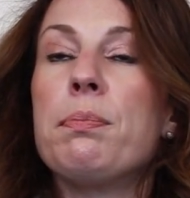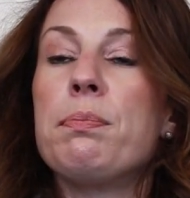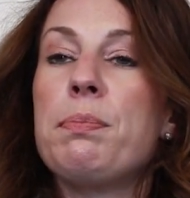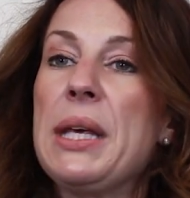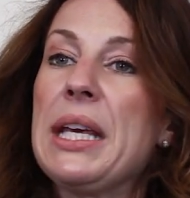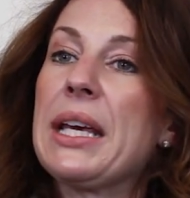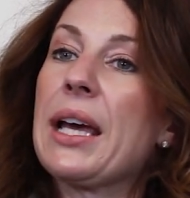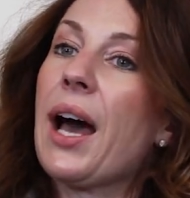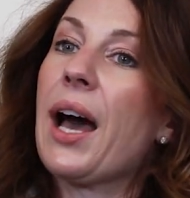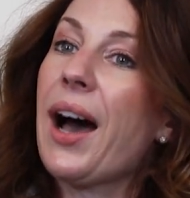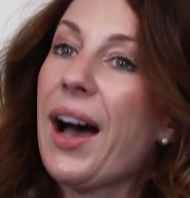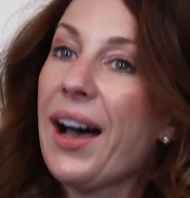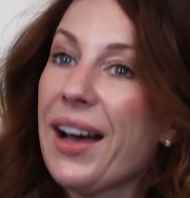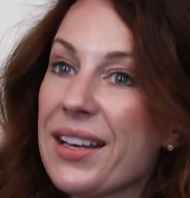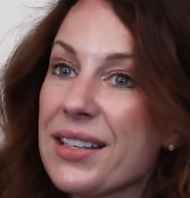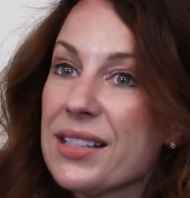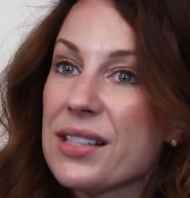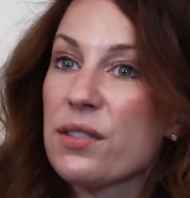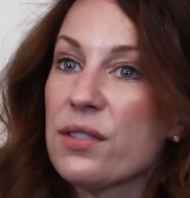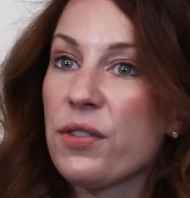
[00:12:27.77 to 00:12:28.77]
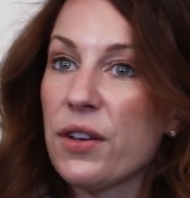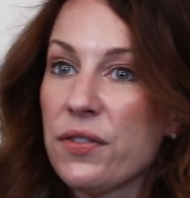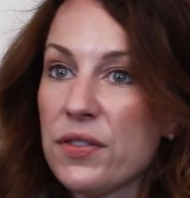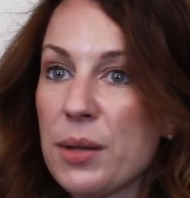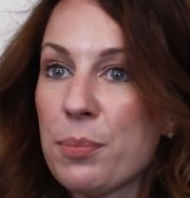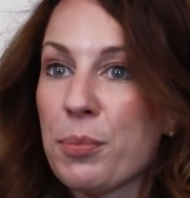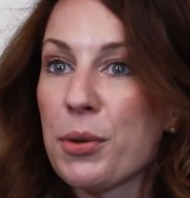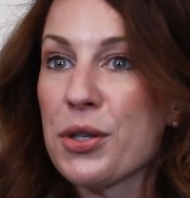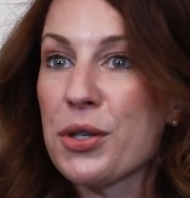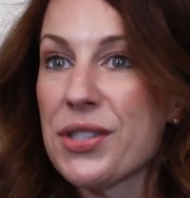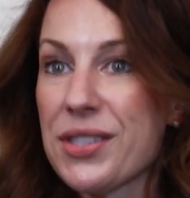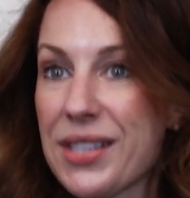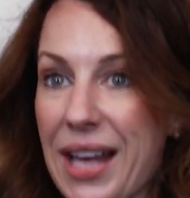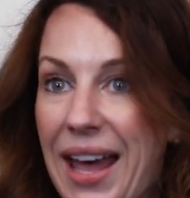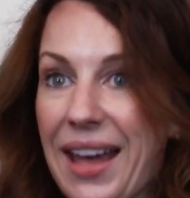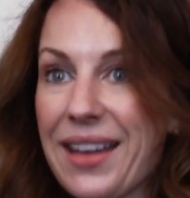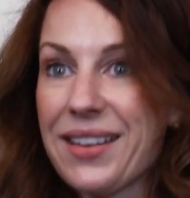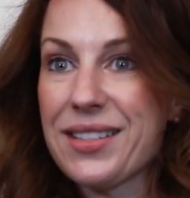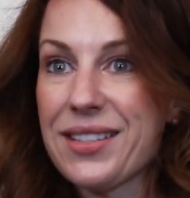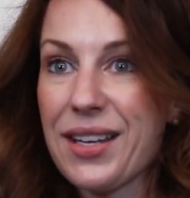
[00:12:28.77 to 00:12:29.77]
Because
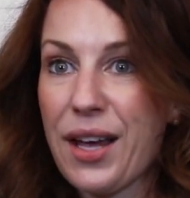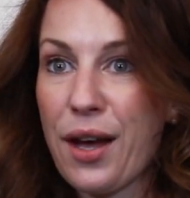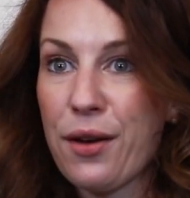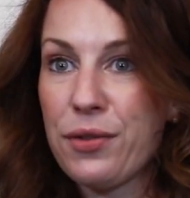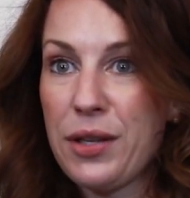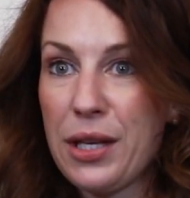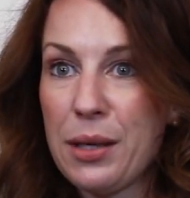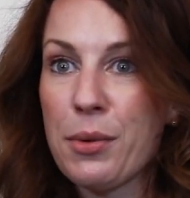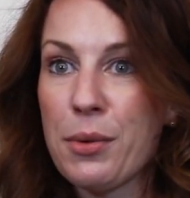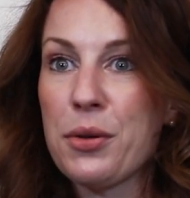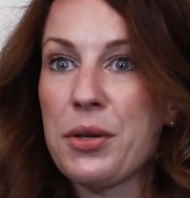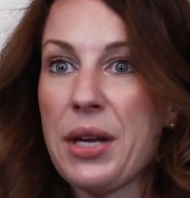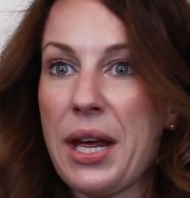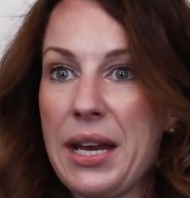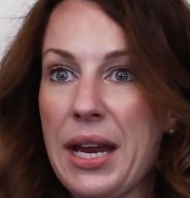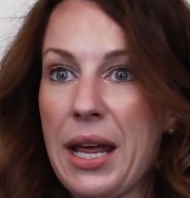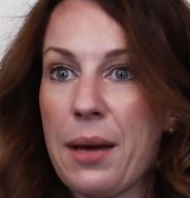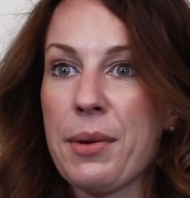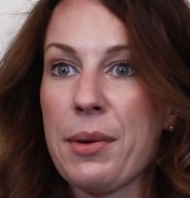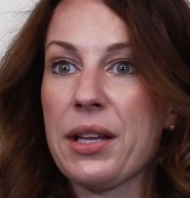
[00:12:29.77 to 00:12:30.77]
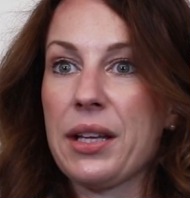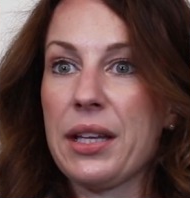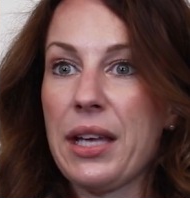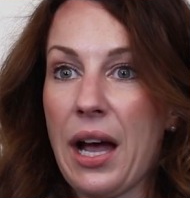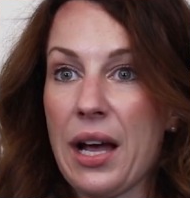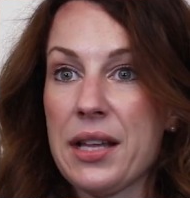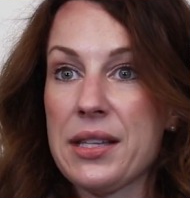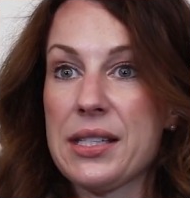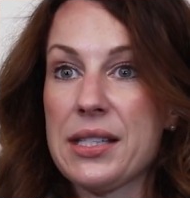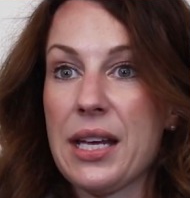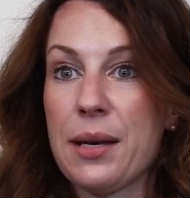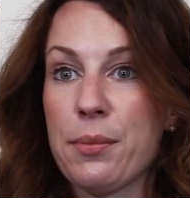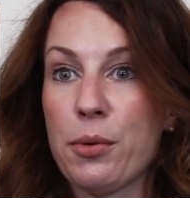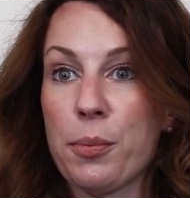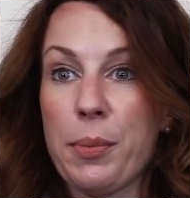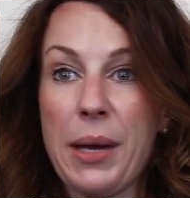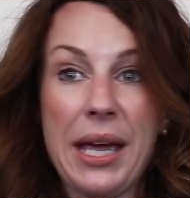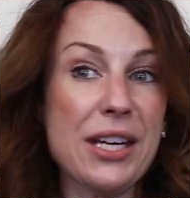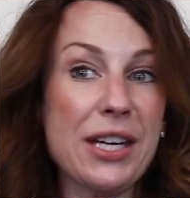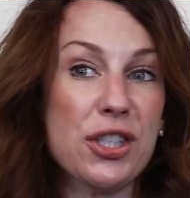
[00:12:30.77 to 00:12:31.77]
50% of hemodynamically
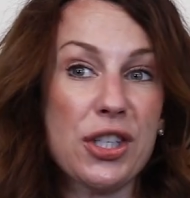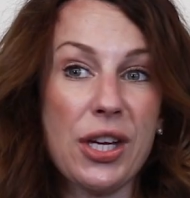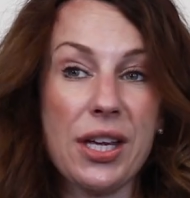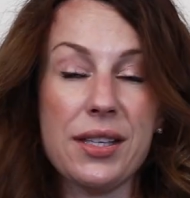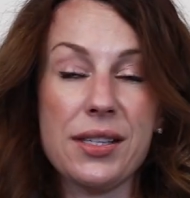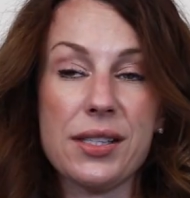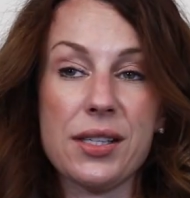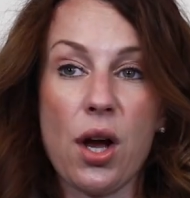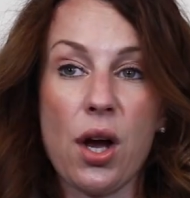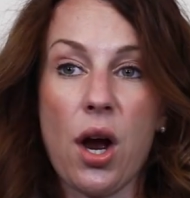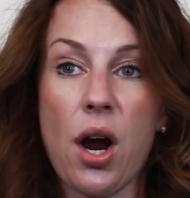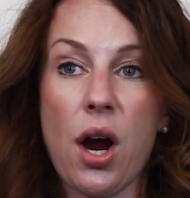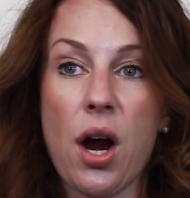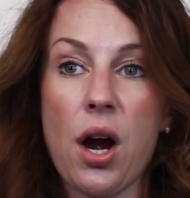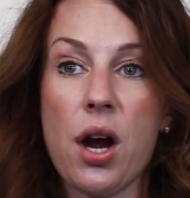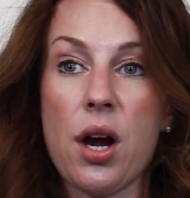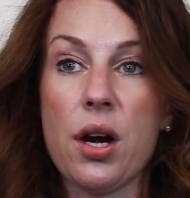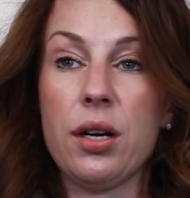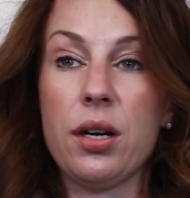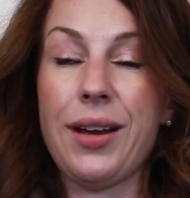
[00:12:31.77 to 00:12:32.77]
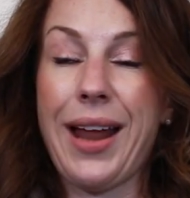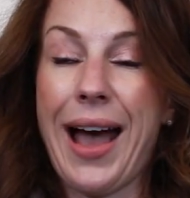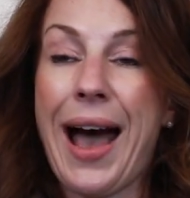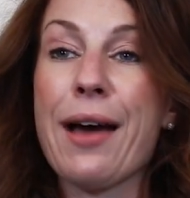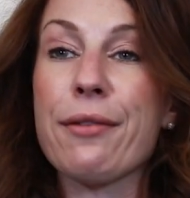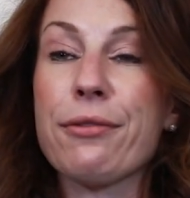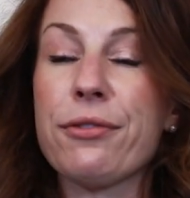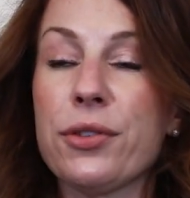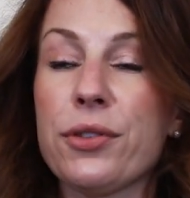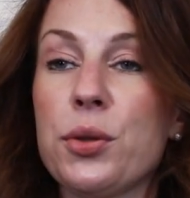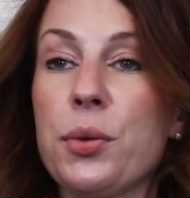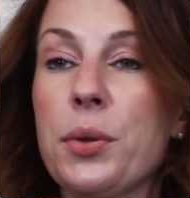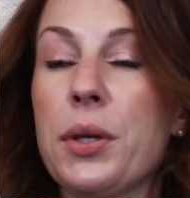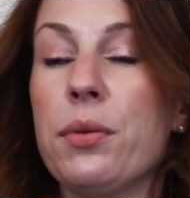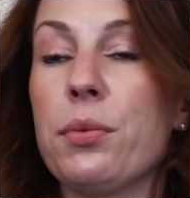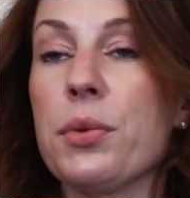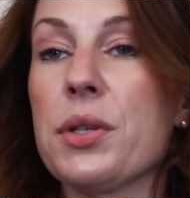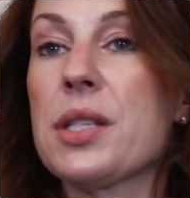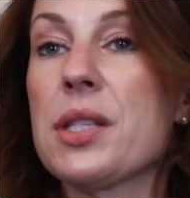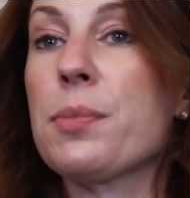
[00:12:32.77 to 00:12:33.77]
unstable patients are not
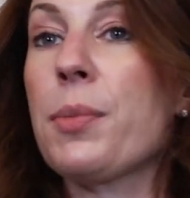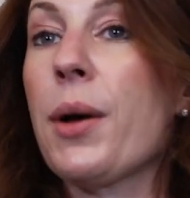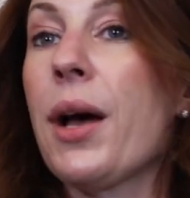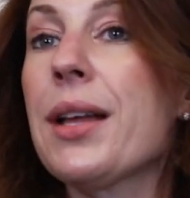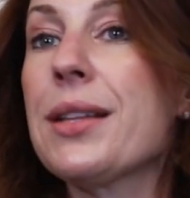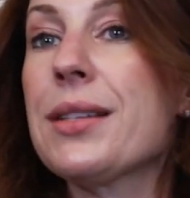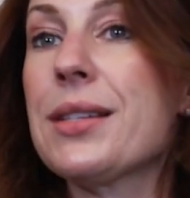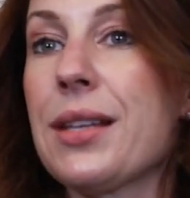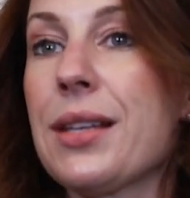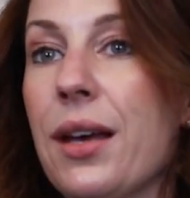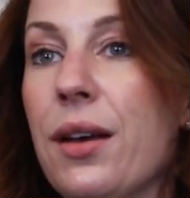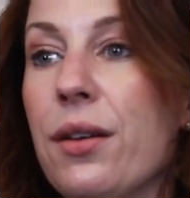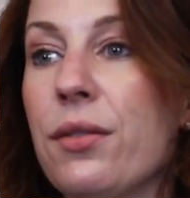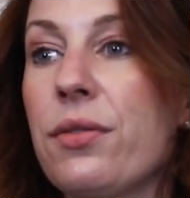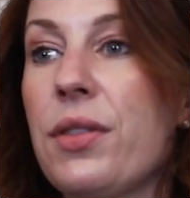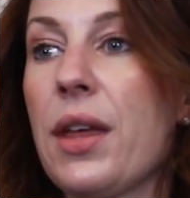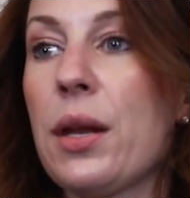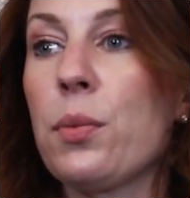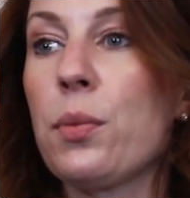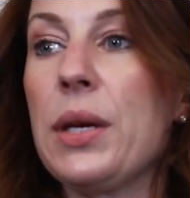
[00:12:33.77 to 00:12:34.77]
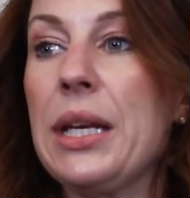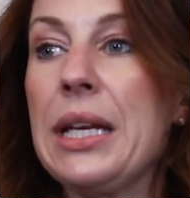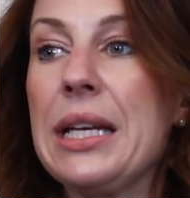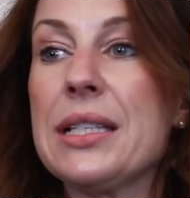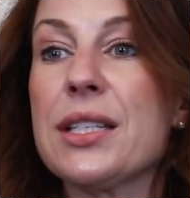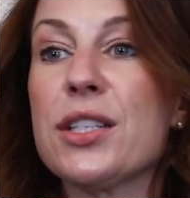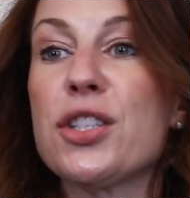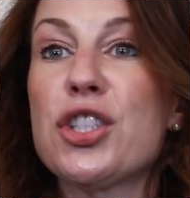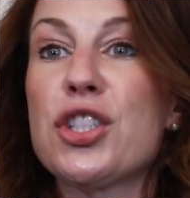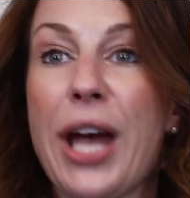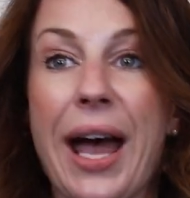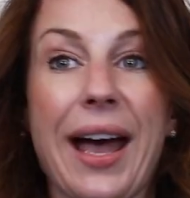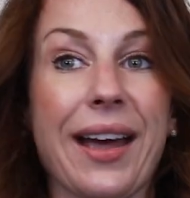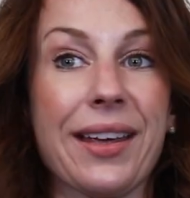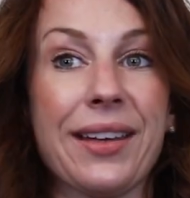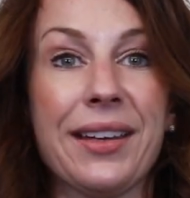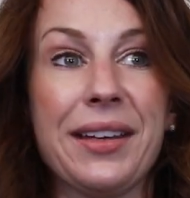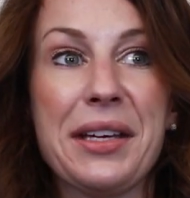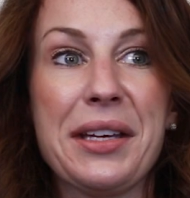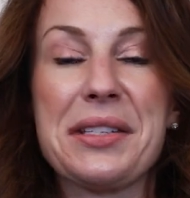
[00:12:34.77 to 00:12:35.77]
fluid responsive, then we need to
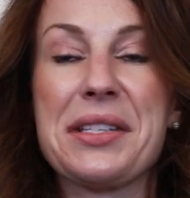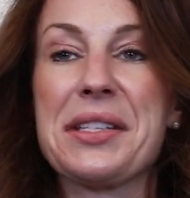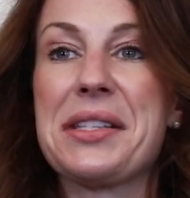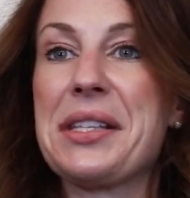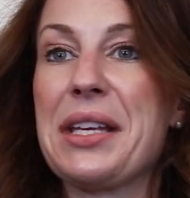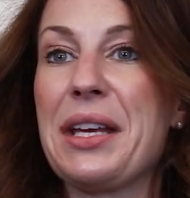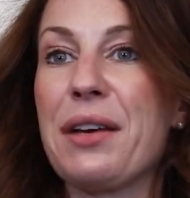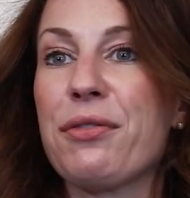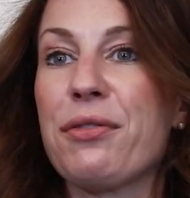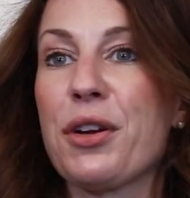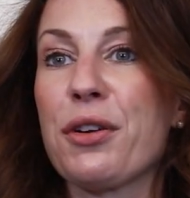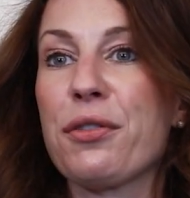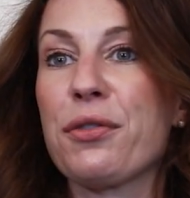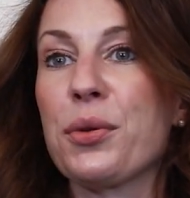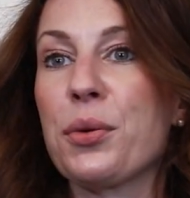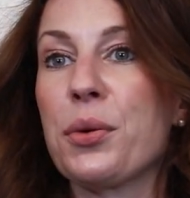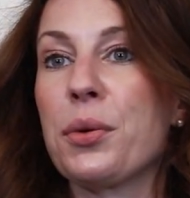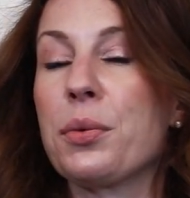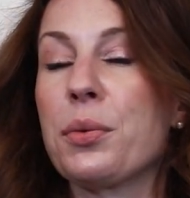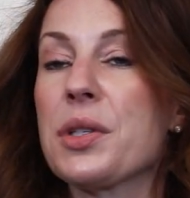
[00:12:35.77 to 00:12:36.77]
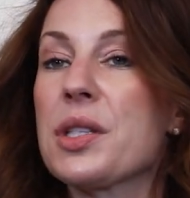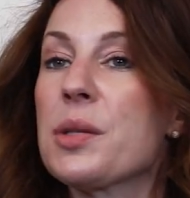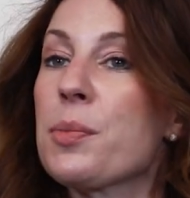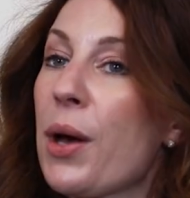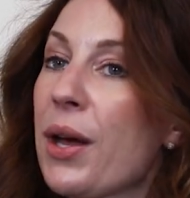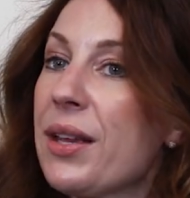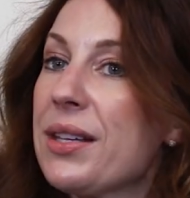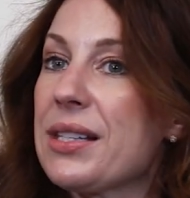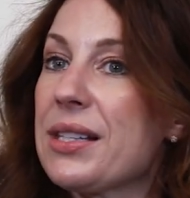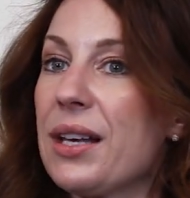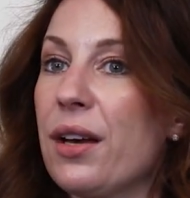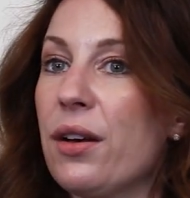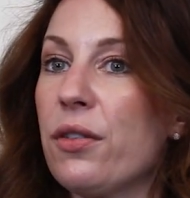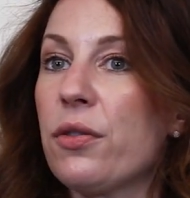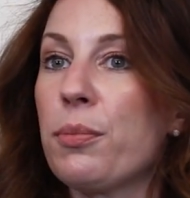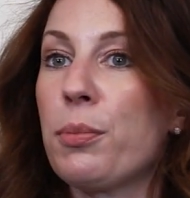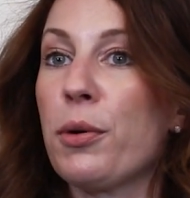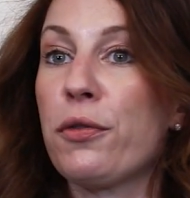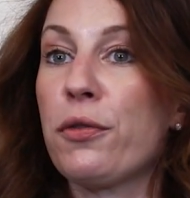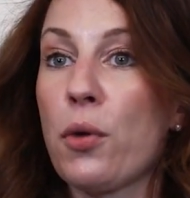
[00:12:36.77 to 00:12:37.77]
check to see if they're fluid
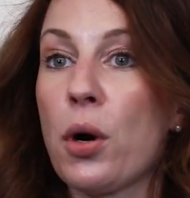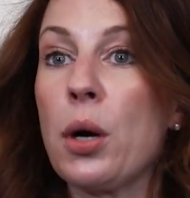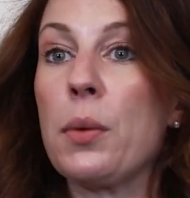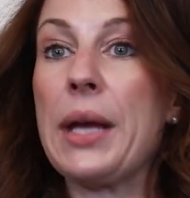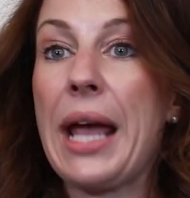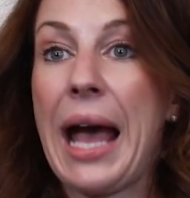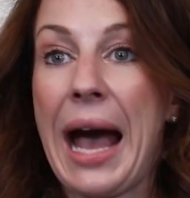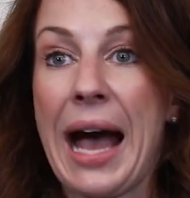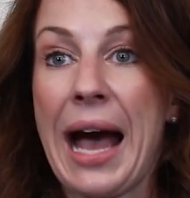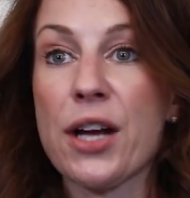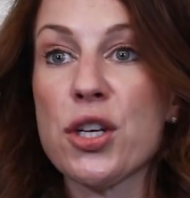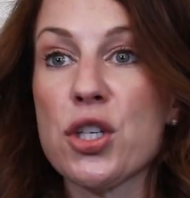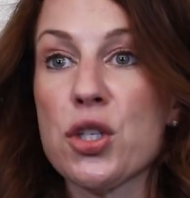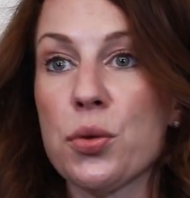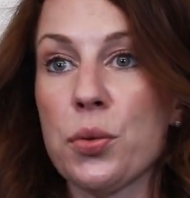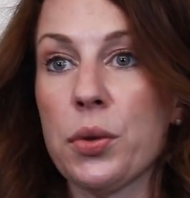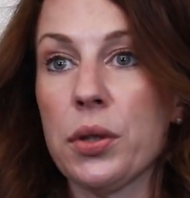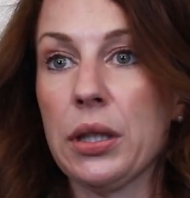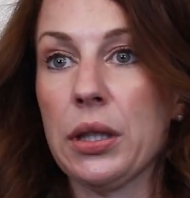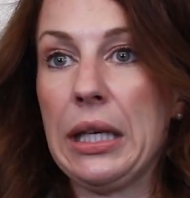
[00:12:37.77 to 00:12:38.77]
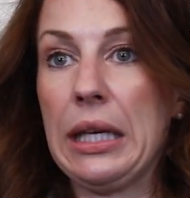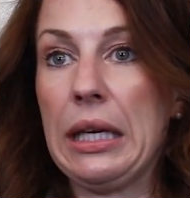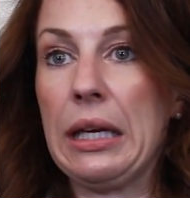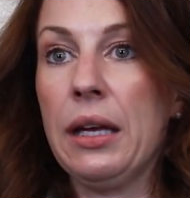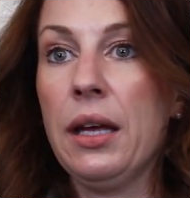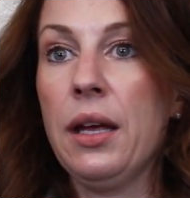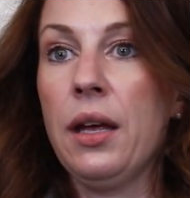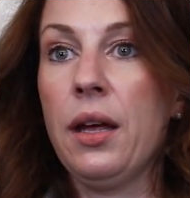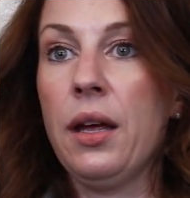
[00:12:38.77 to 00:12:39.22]
responsive before we actually